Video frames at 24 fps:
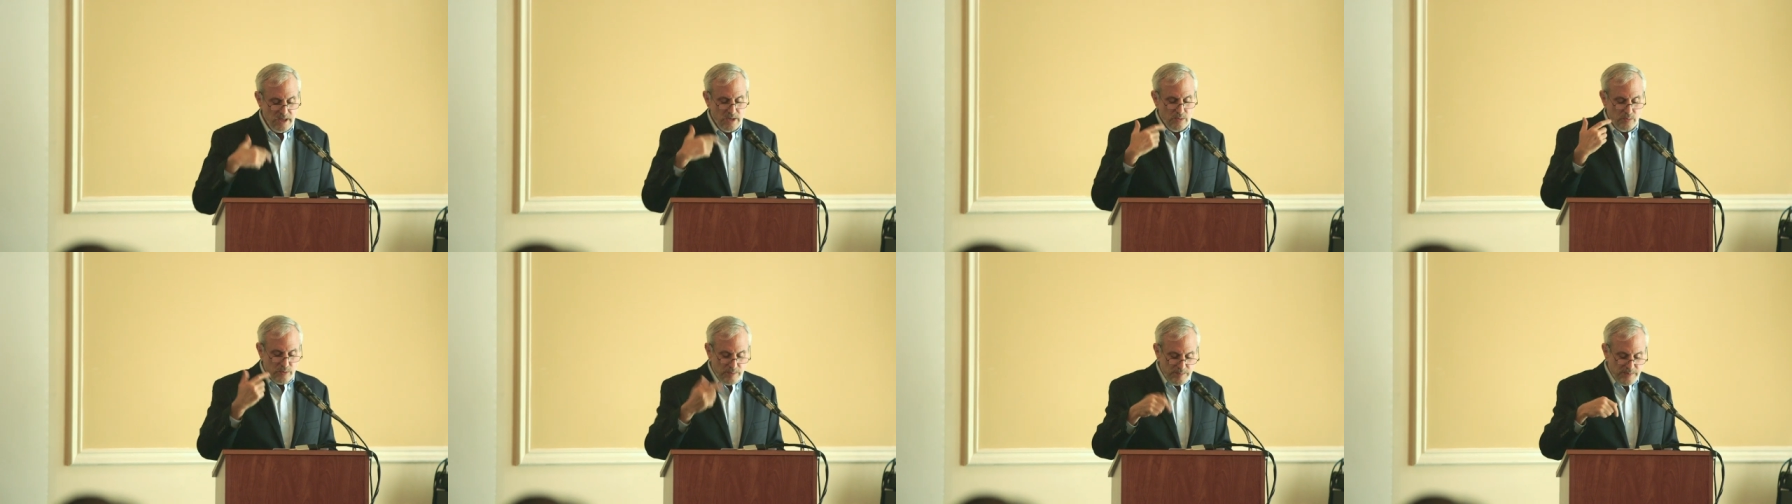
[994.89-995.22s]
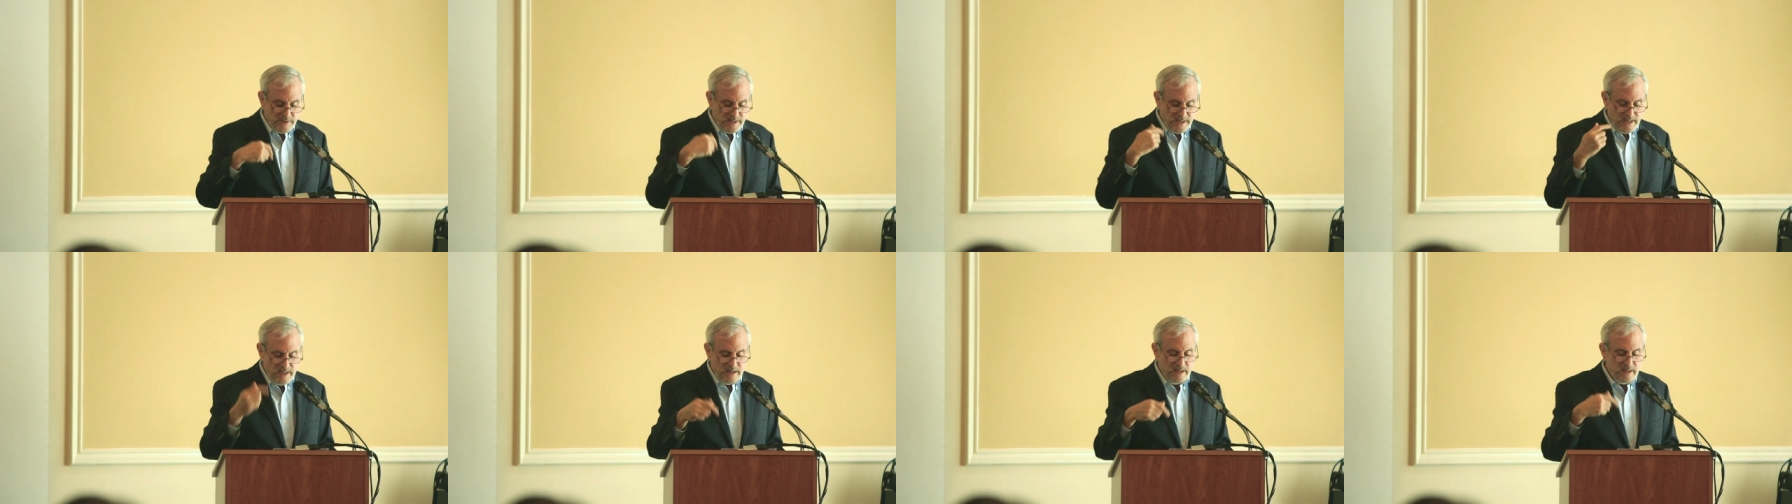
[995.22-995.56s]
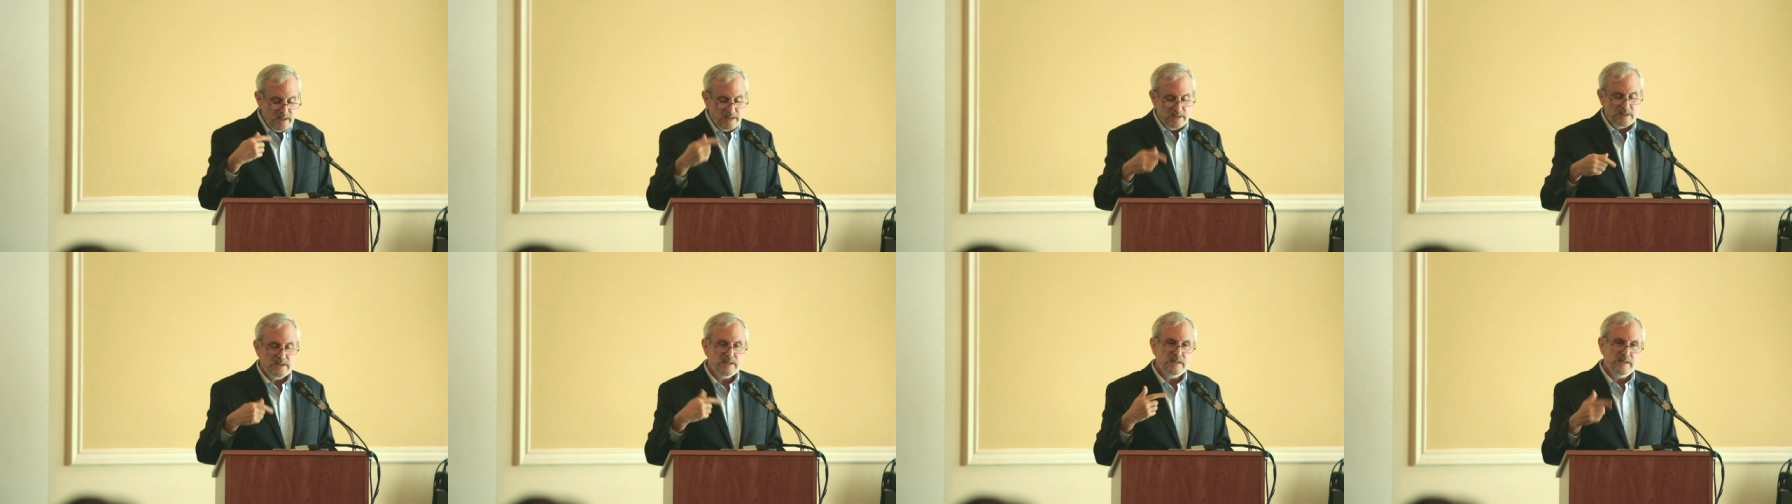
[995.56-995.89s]
we're beginning
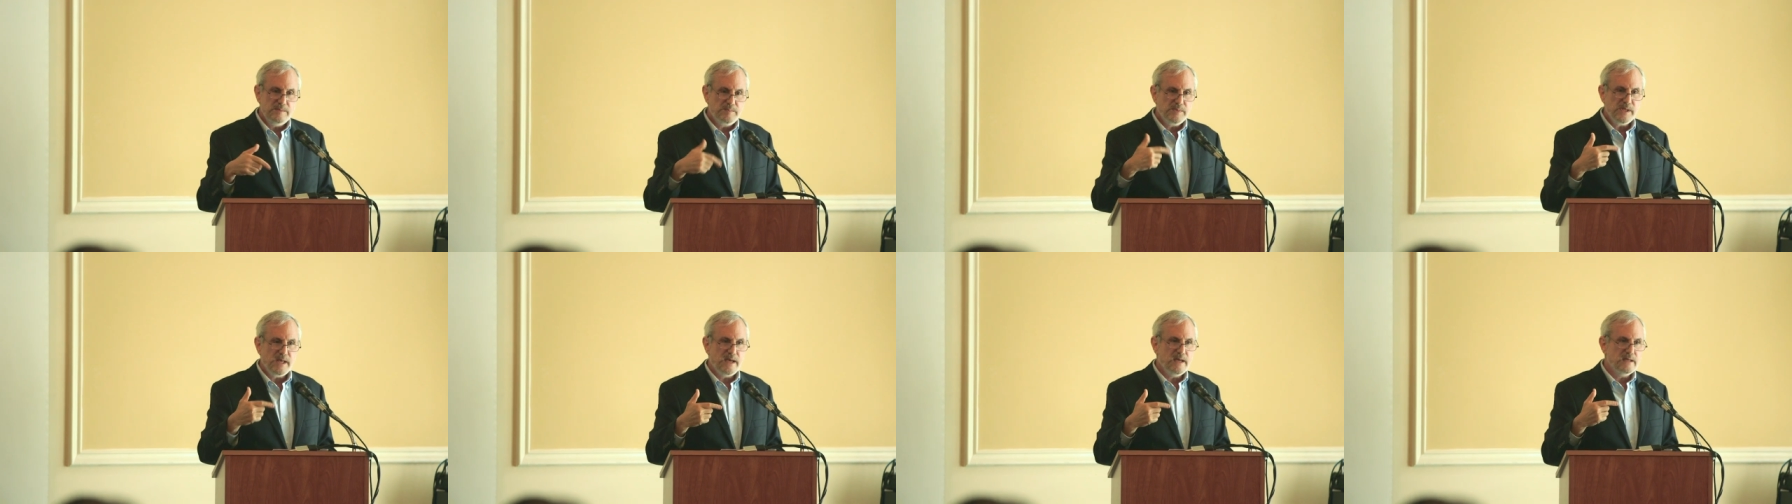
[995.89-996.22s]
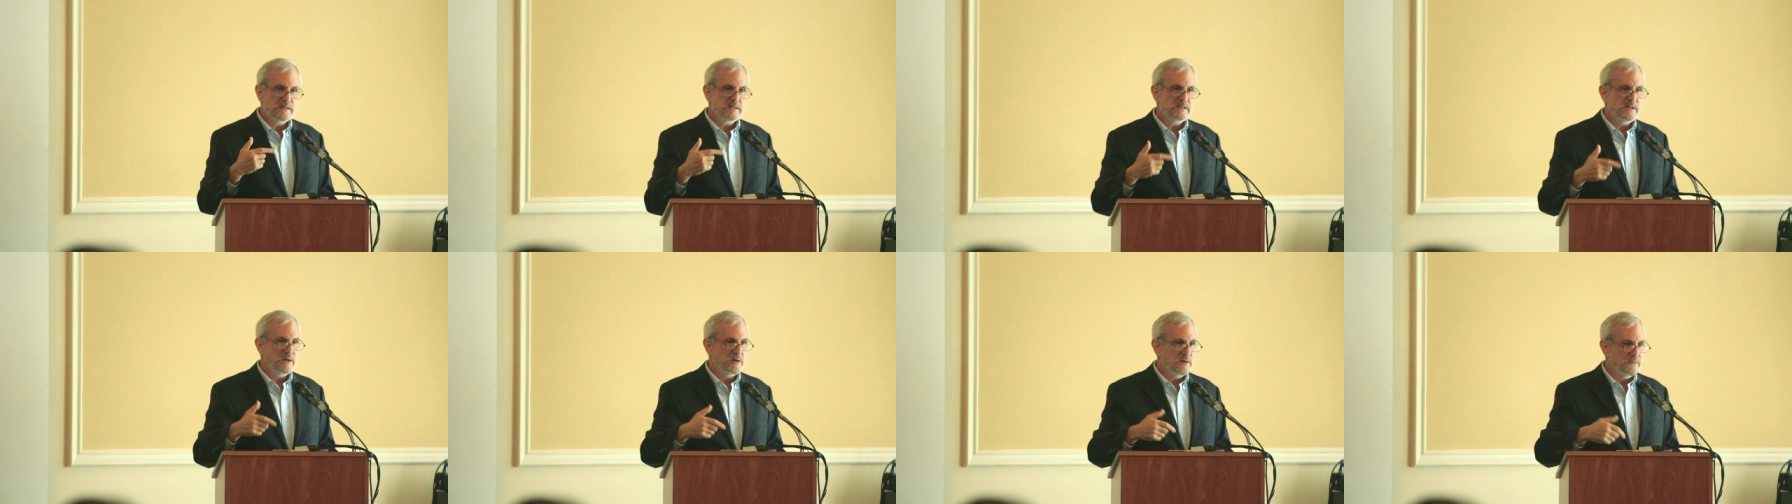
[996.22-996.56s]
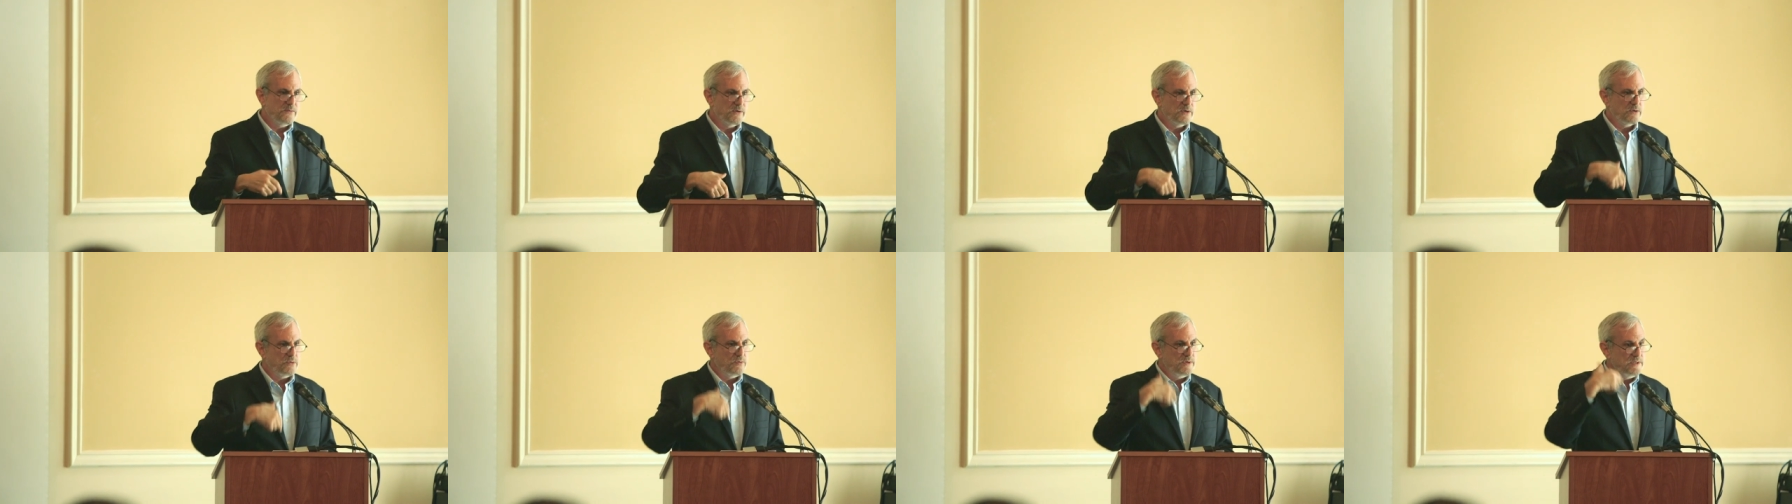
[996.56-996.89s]
to see plans now of
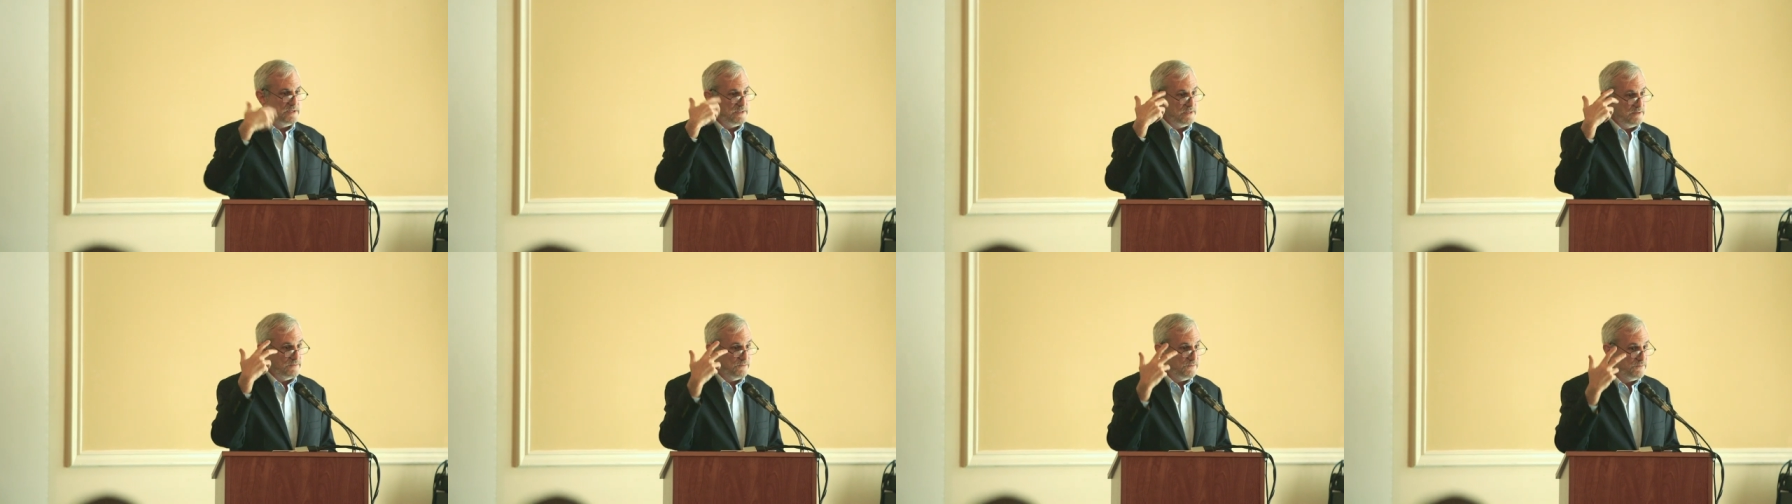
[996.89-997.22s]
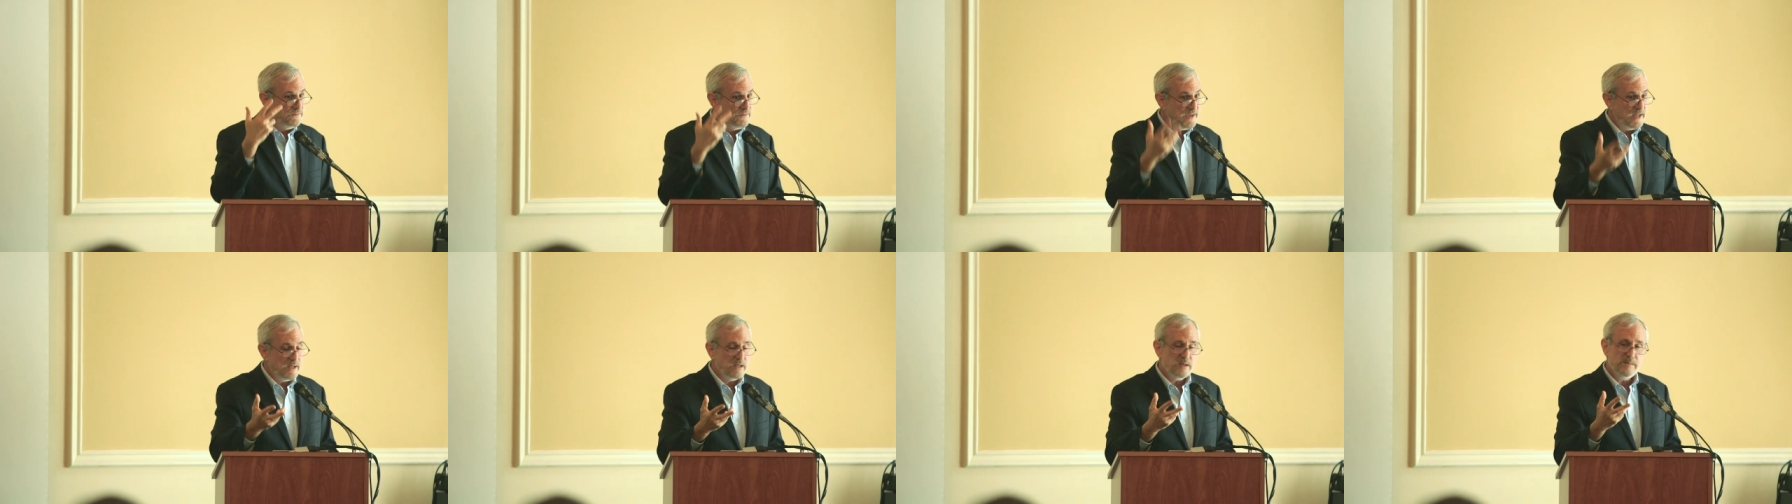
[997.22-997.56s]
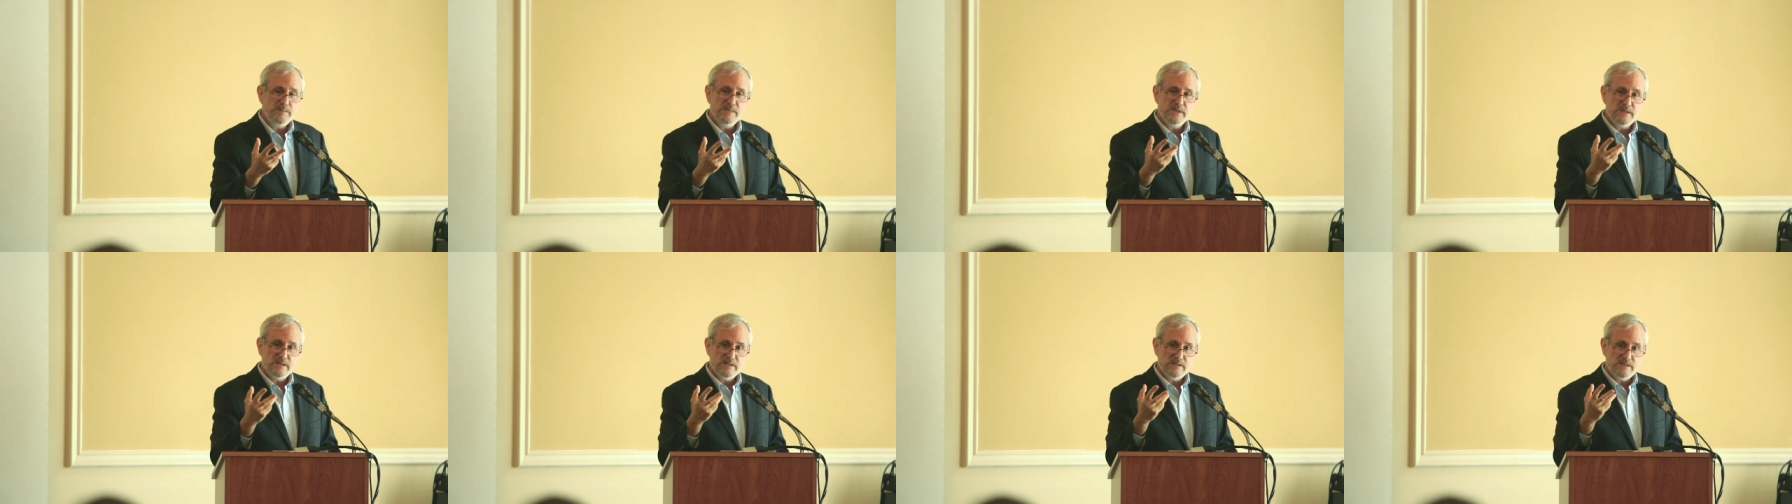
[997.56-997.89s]
increased
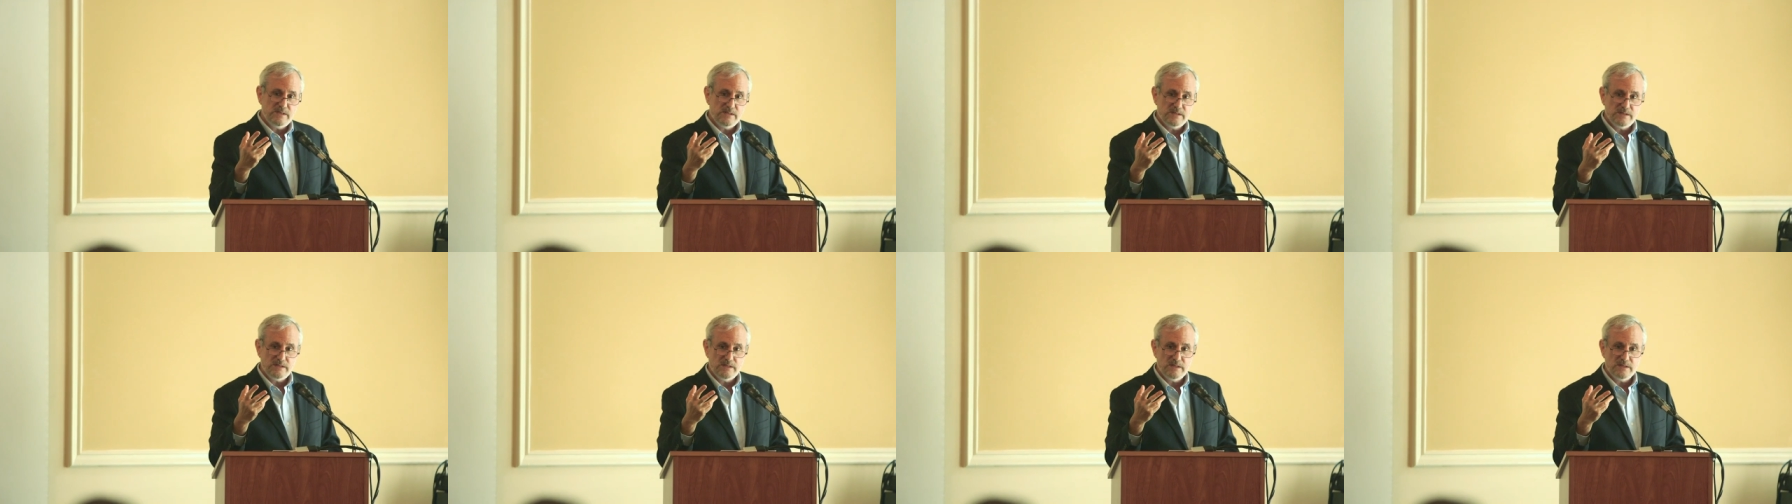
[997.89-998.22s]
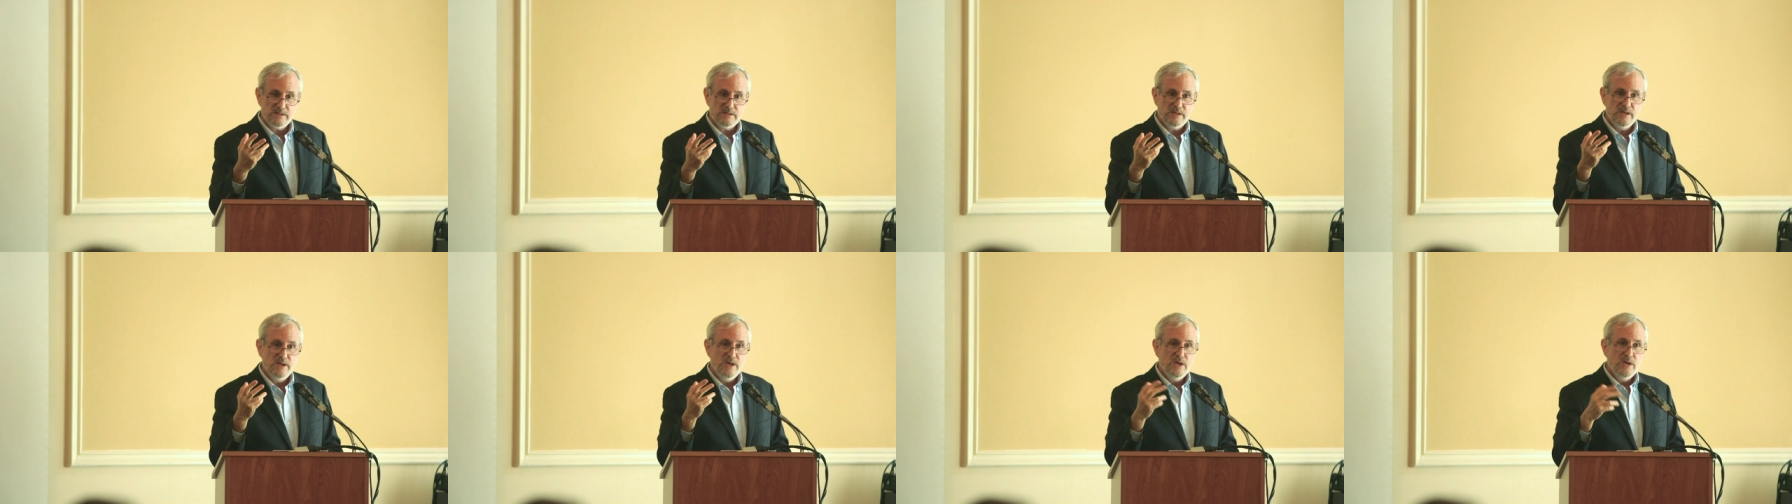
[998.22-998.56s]
development assistance,